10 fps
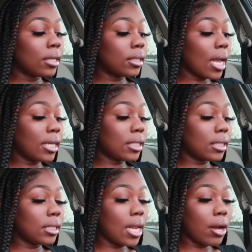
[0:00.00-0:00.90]

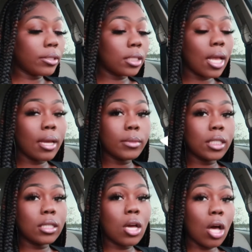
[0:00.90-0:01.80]
now it's time
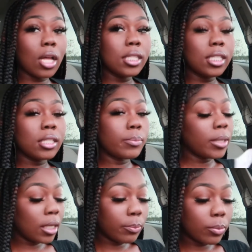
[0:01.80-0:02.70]
to call these
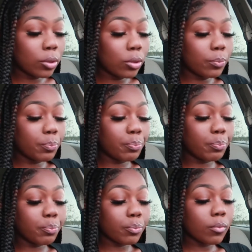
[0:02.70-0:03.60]
people
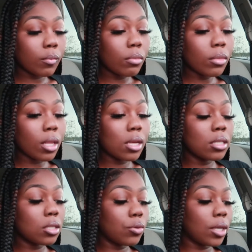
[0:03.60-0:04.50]

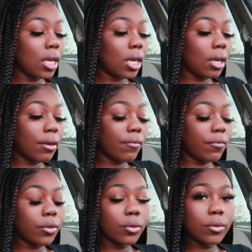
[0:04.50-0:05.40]
to get.
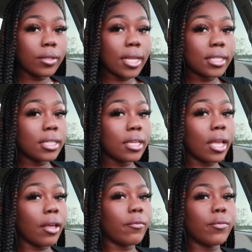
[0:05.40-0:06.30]
Let's
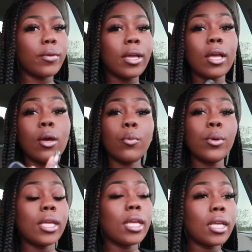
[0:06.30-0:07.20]
see if
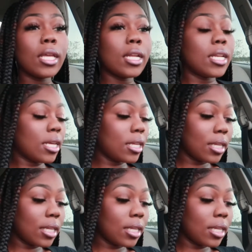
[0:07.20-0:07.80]
we can get it done.